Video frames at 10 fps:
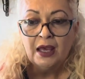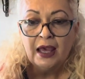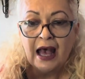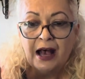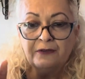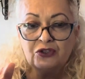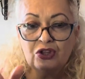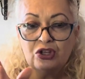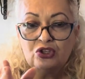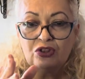After
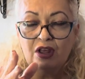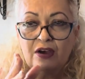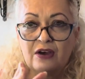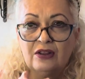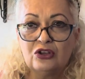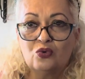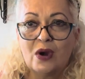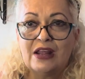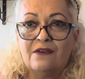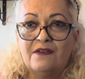the
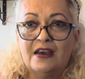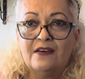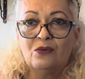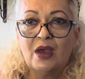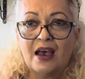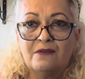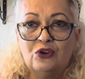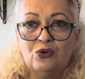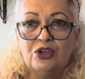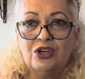25th, we have
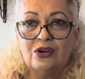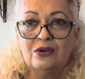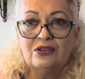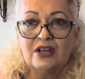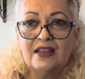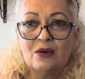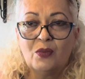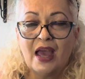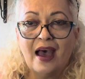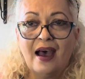New Year's, and then we
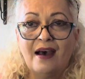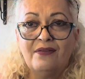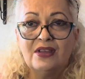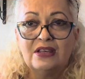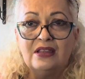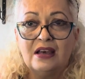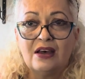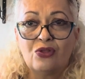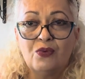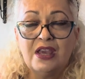have the
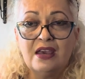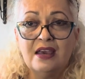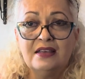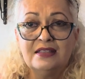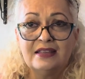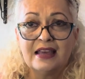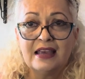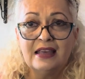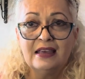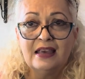Three Kings
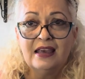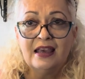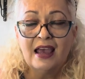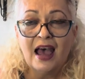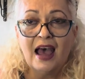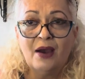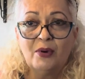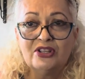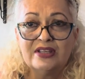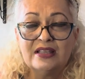Day,
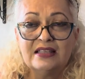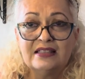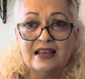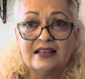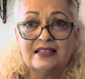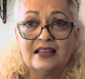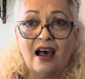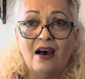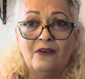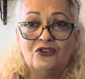which is the 6th of